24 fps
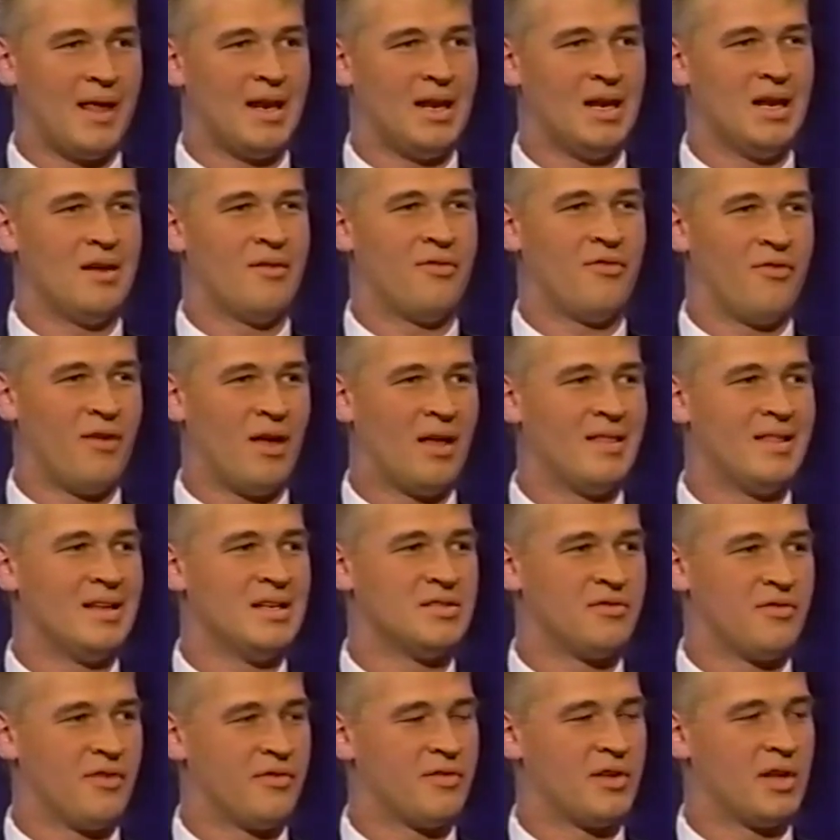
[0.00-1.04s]
they need at
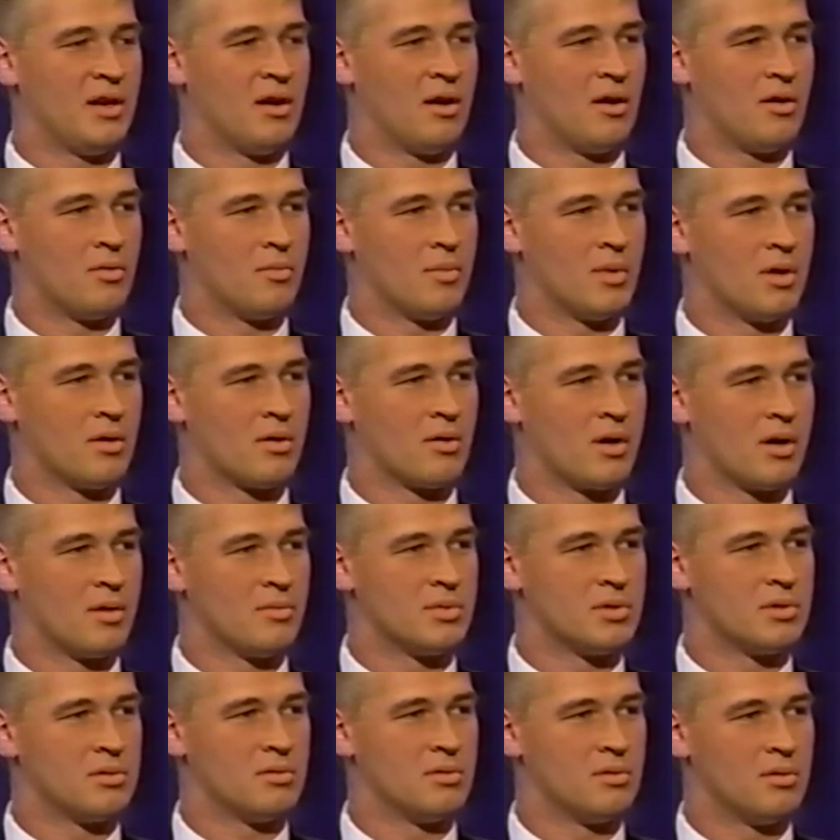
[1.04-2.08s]
least 1,500 milligrams.